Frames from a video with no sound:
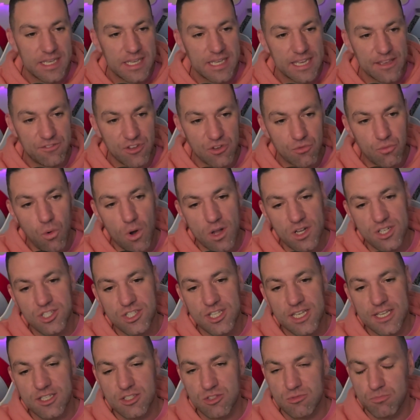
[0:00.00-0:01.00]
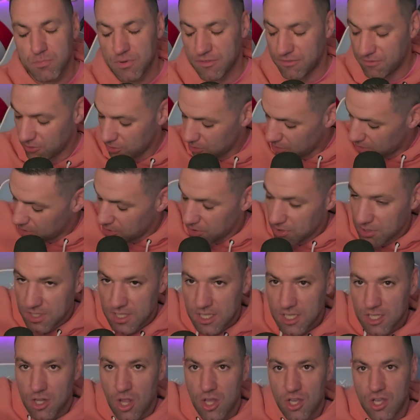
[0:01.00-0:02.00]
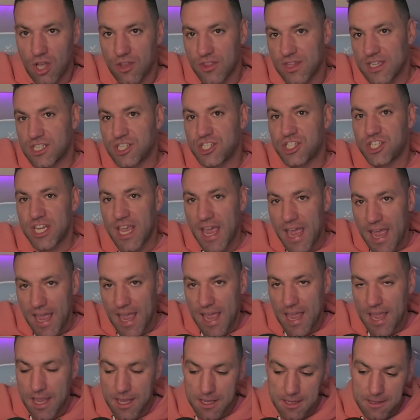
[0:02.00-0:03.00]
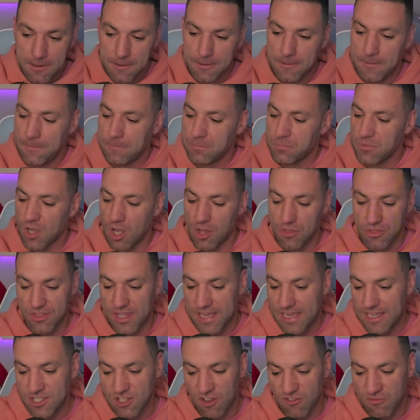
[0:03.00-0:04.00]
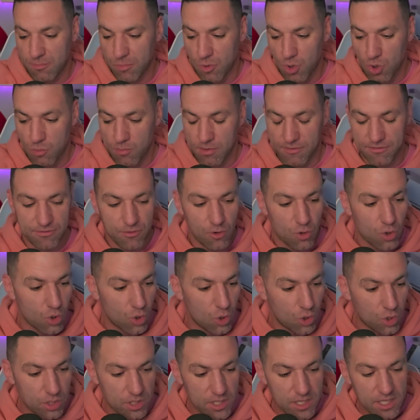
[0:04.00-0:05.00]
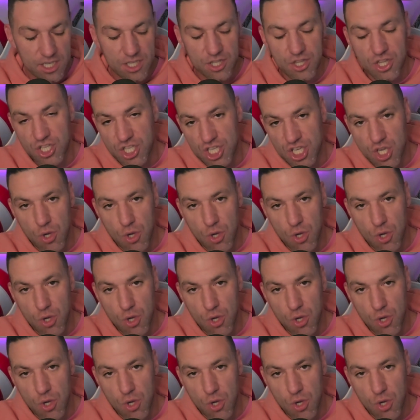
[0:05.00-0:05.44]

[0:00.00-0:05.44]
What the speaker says: If you've watched things before, like on this chair, on things I've bought before, the